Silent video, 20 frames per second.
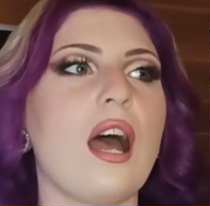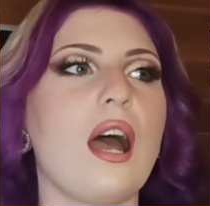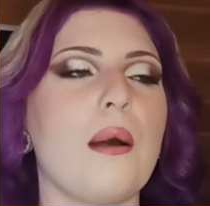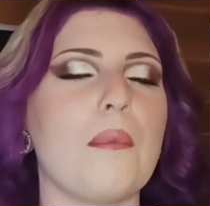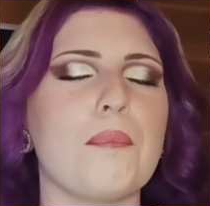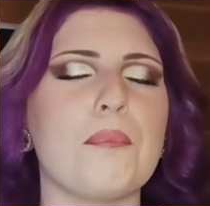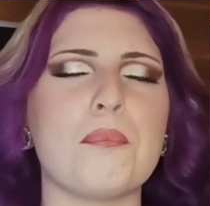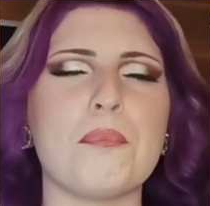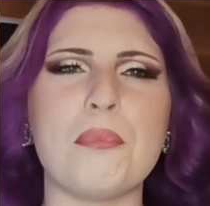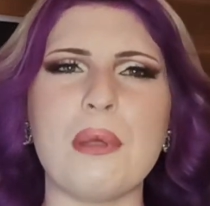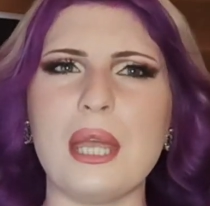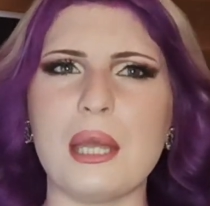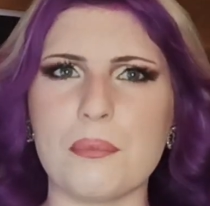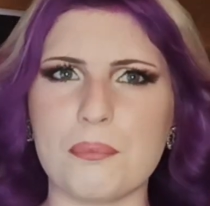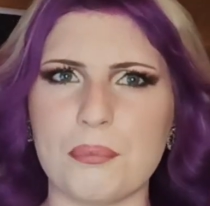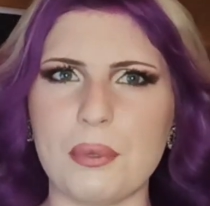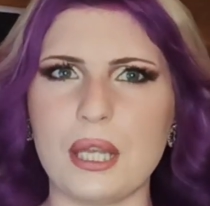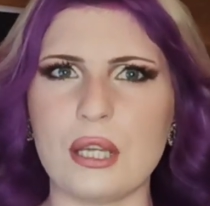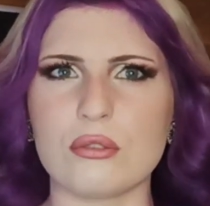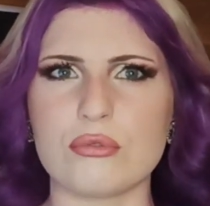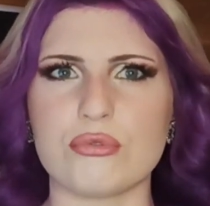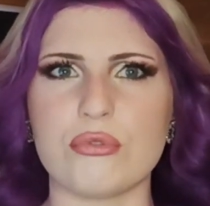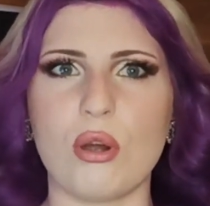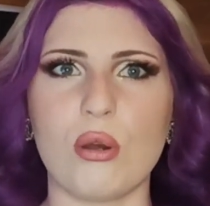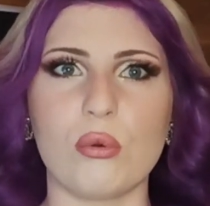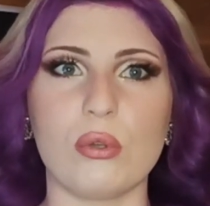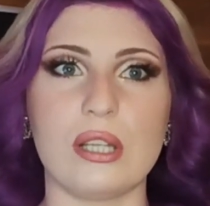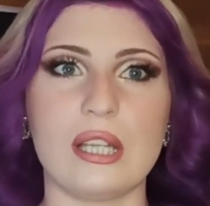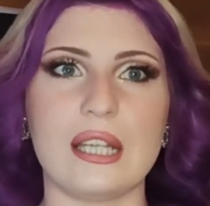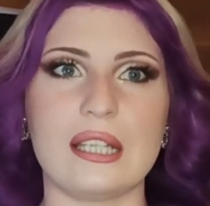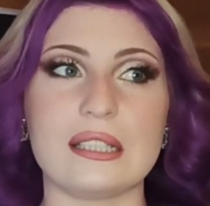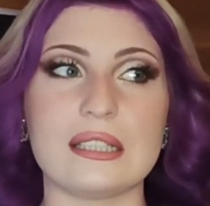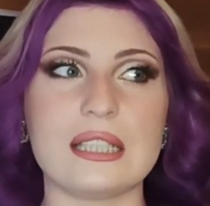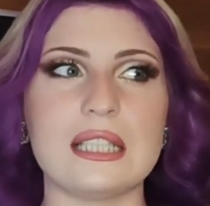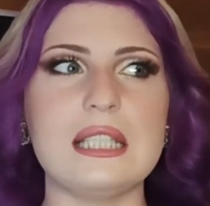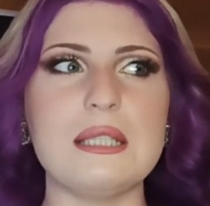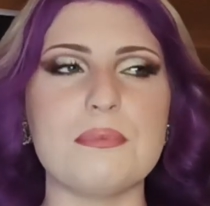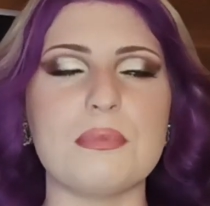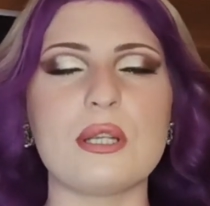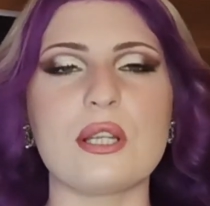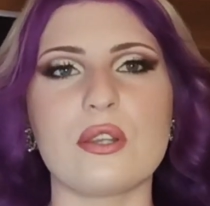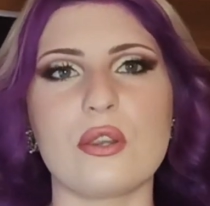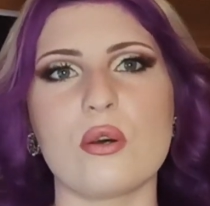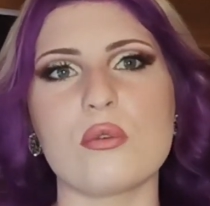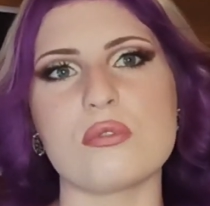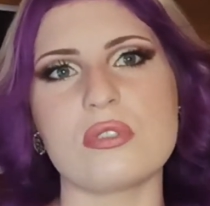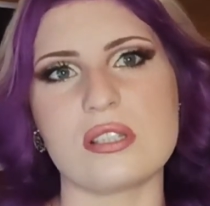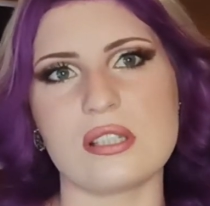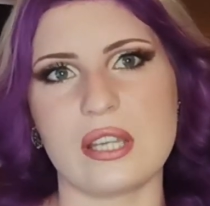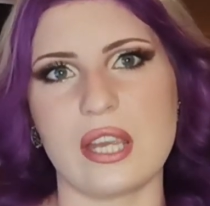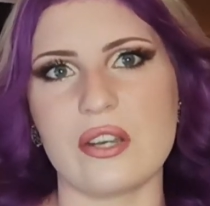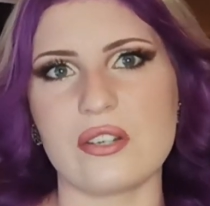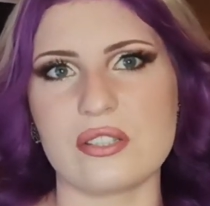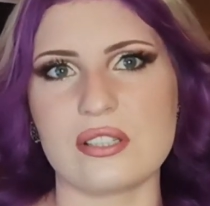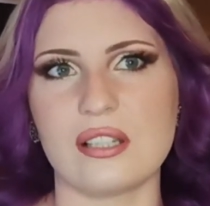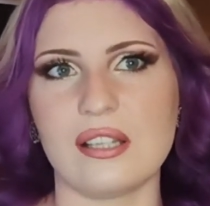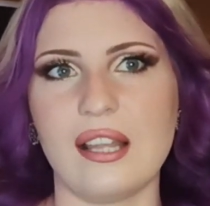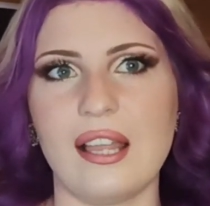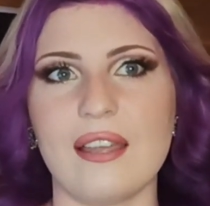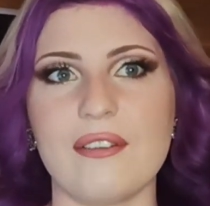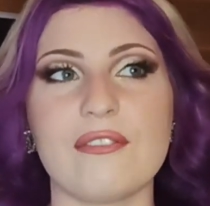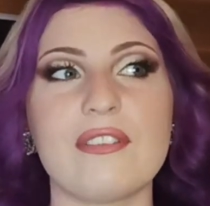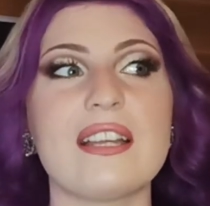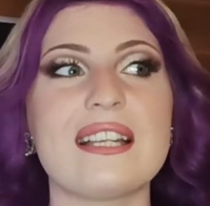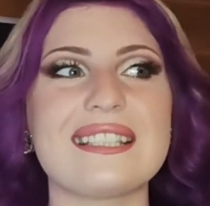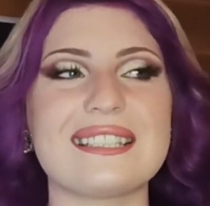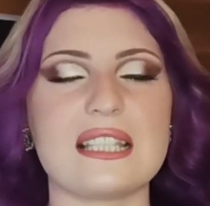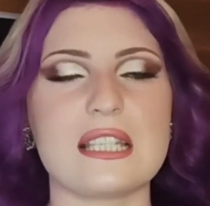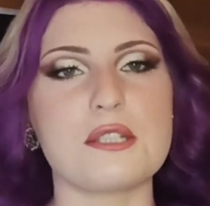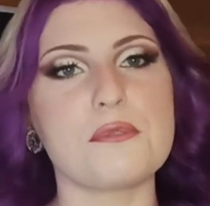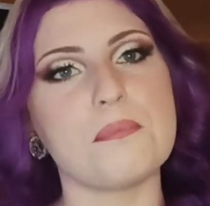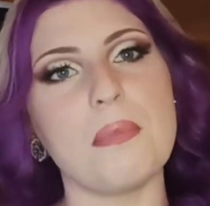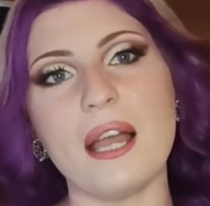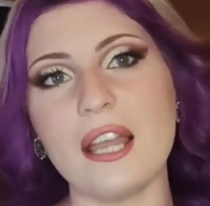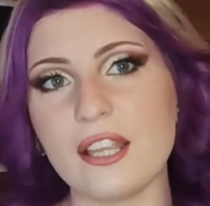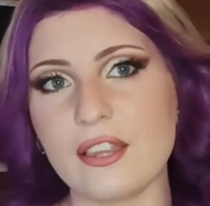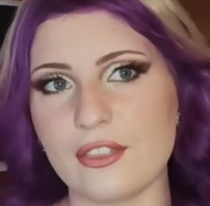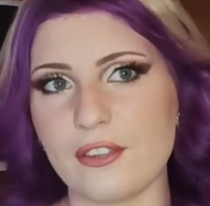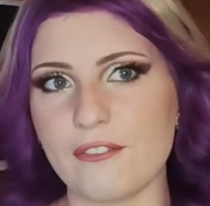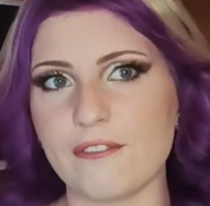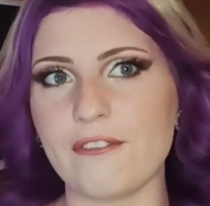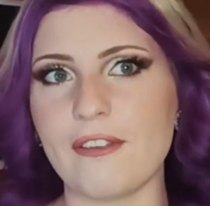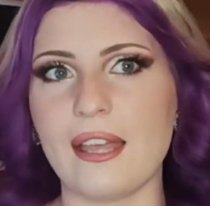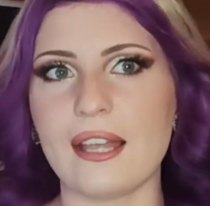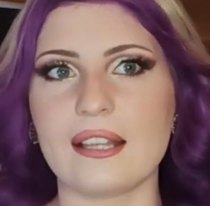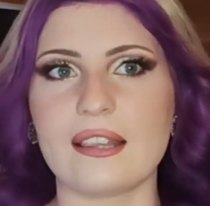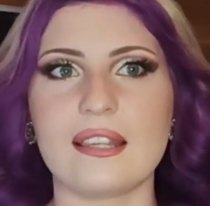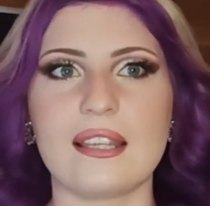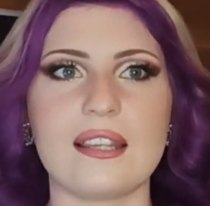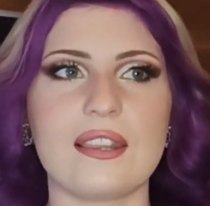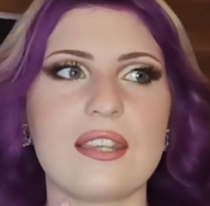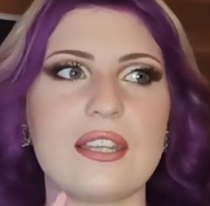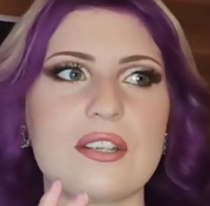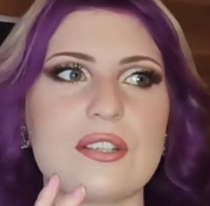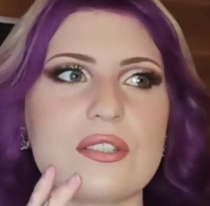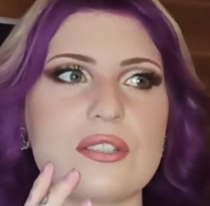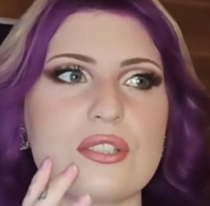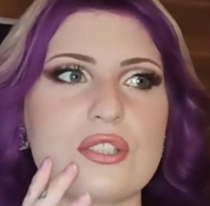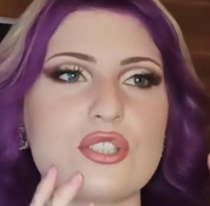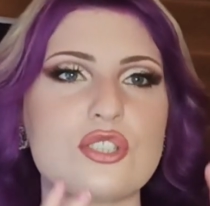a big, big role in keeping those scares alive, despite the fact that there's